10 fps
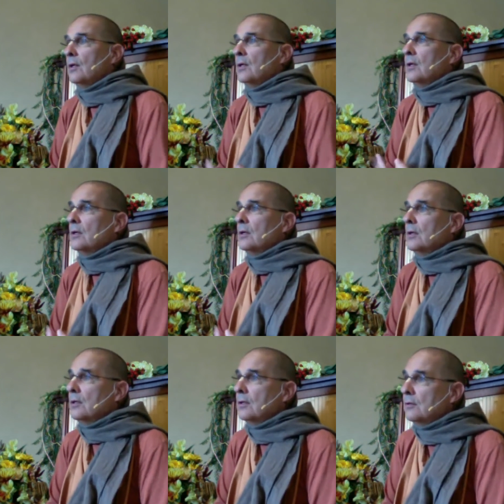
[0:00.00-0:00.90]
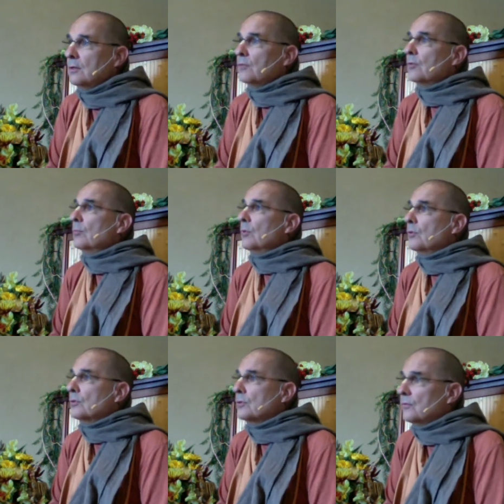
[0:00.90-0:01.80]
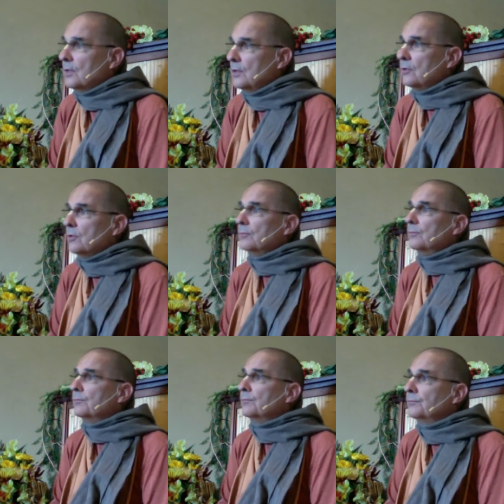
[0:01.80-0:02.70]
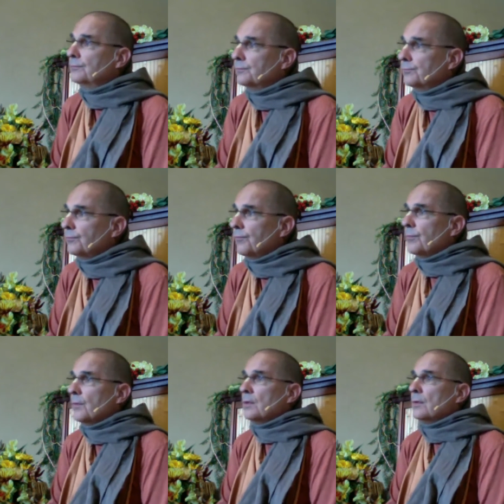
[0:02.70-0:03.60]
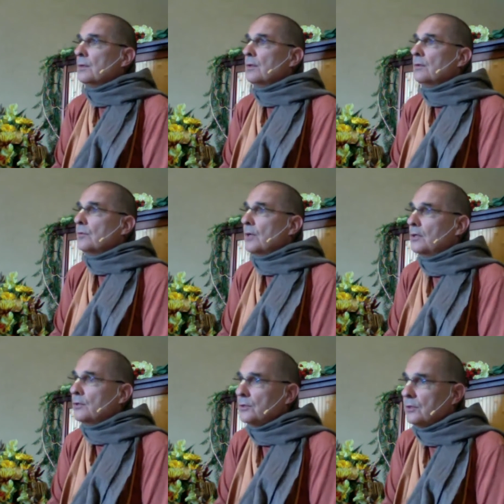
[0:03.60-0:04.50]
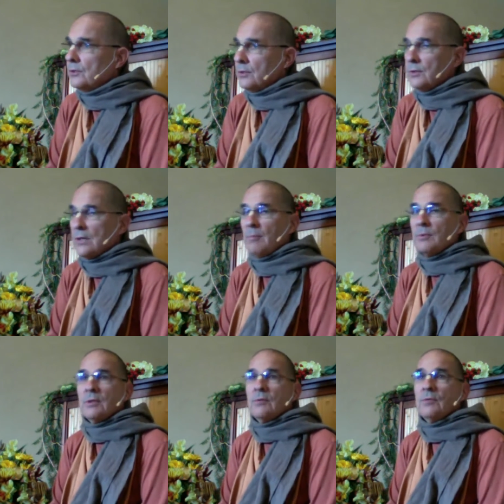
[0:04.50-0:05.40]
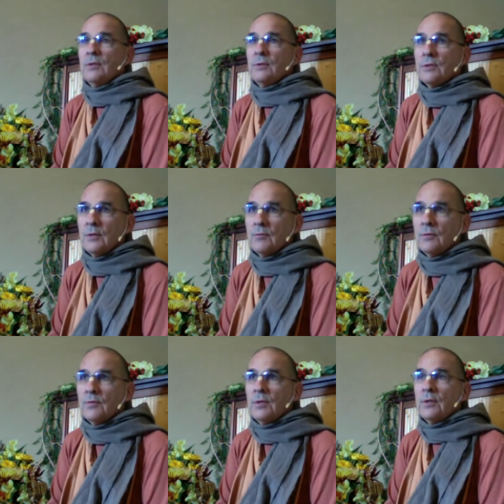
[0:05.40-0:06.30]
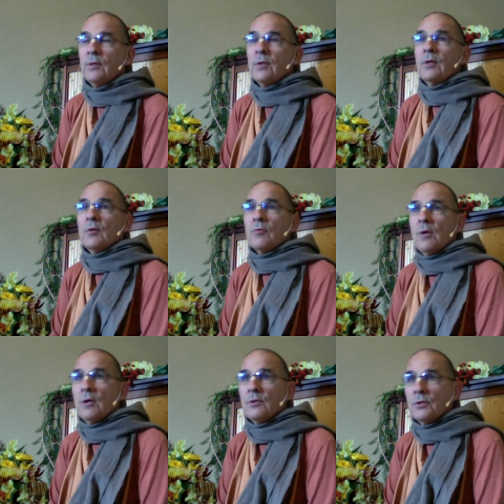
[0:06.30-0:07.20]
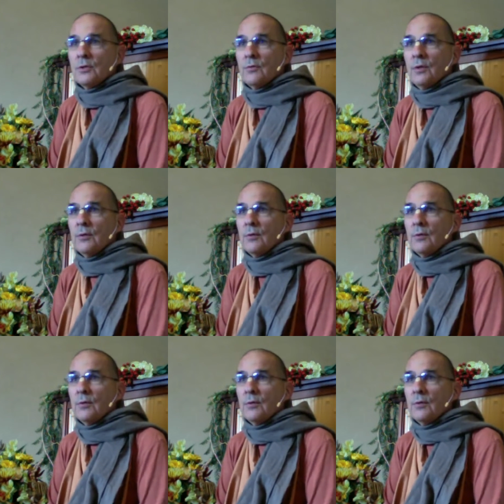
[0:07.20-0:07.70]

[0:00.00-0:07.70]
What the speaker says: in the different modes of nature. There's Rajasic, Tamasic faith, Sattvic faith, Rajasic faith.